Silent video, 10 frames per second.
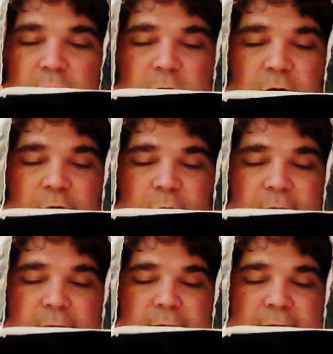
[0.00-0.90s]

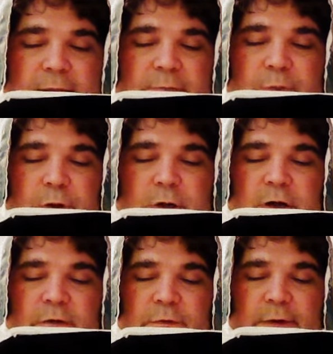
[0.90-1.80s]
offering, and then the burnt
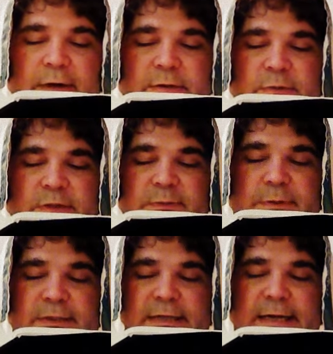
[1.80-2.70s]
offerings was
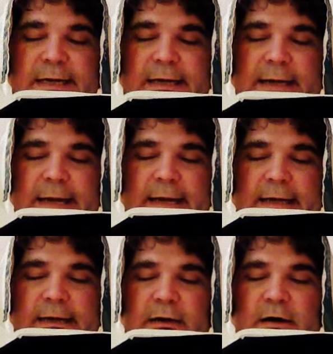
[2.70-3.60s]
presented, and
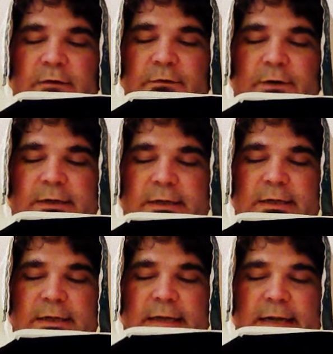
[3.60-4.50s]
he offered
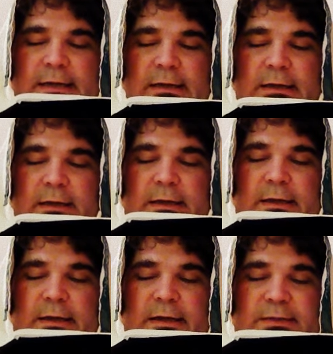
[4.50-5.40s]
it
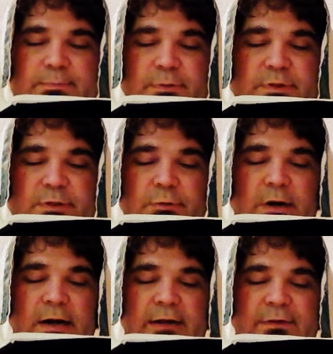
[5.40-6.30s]
as
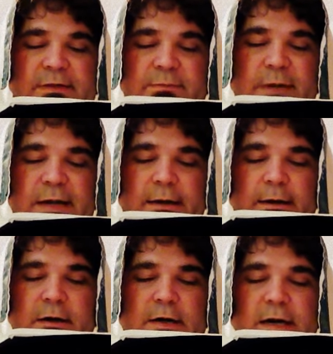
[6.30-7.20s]
prescribed as
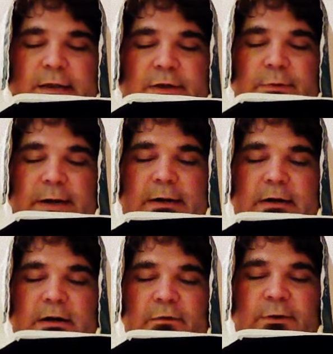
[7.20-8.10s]
matter. And the grain
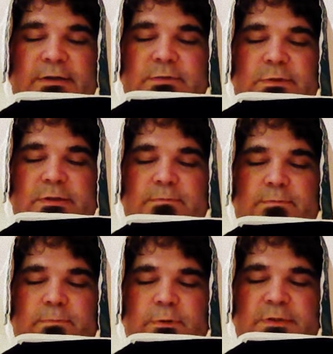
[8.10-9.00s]
offerings was
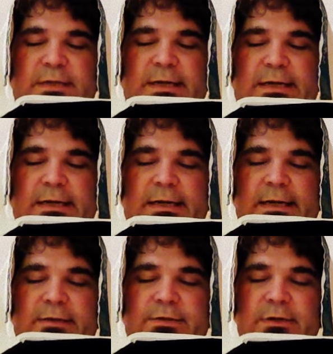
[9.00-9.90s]
presented, and
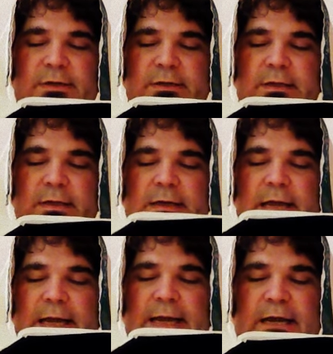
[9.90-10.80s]
he took
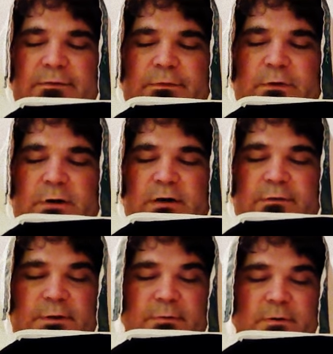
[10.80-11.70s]
a handful of
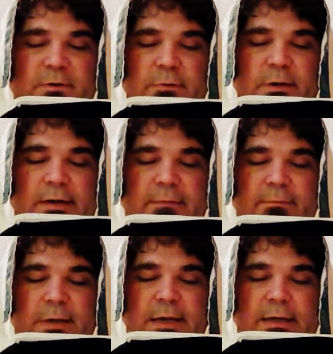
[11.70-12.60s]
the what he
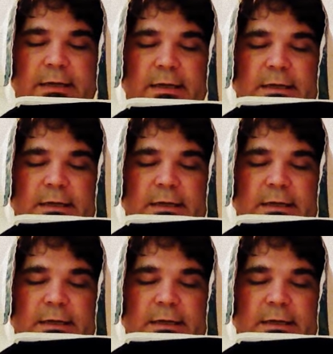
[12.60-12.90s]
made